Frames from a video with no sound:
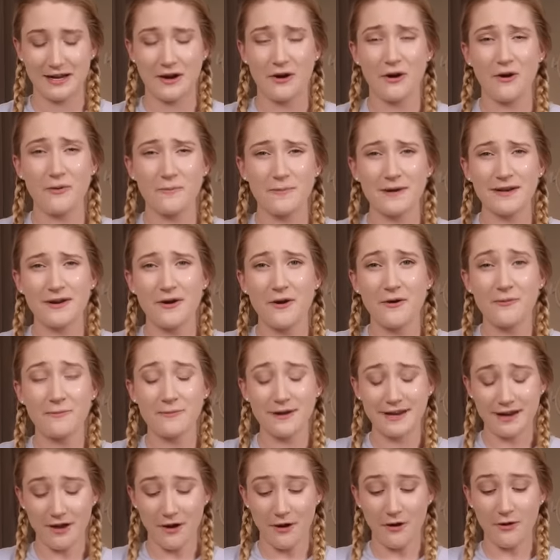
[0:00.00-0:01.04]
Open,
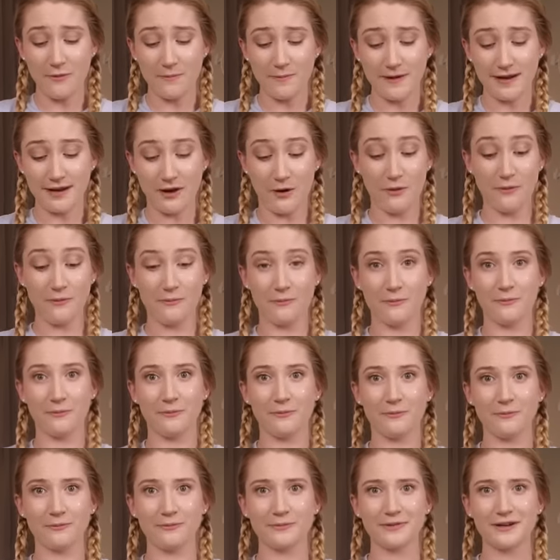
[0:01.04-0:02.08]
open, open. Oh,
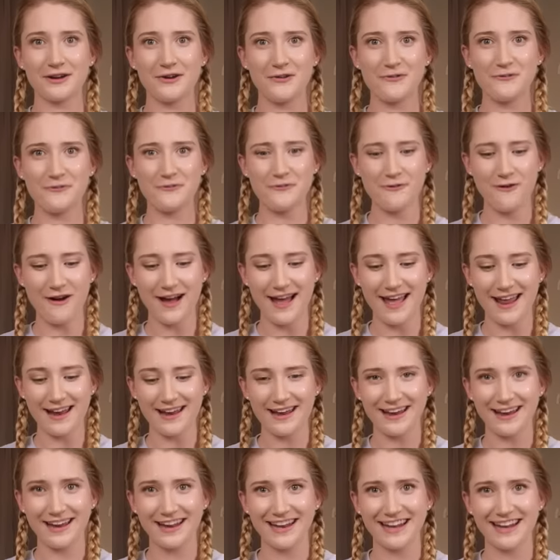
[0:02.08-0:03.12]
what
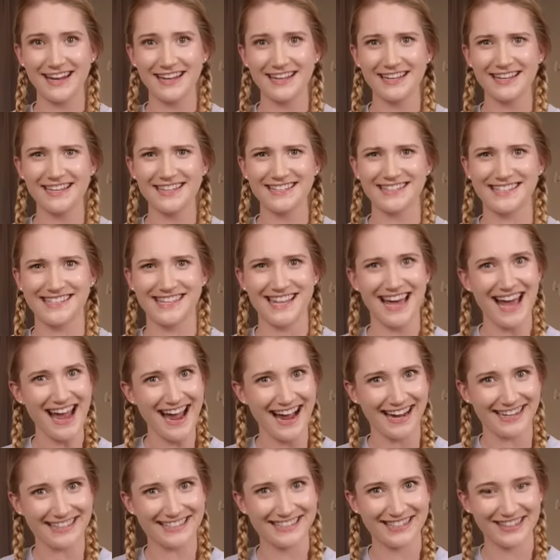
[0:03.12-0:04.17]
is
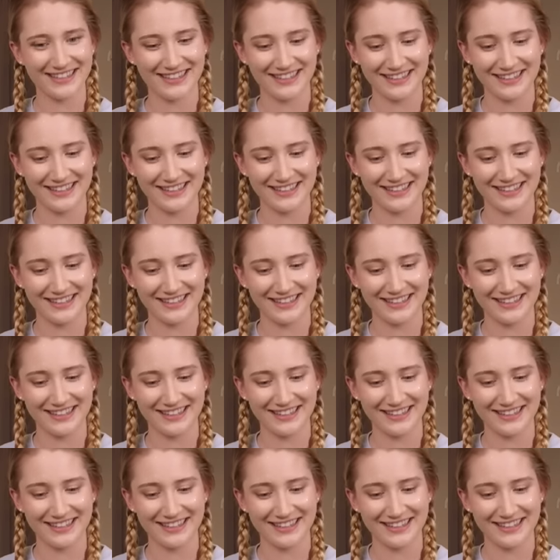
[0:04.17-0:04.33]
that?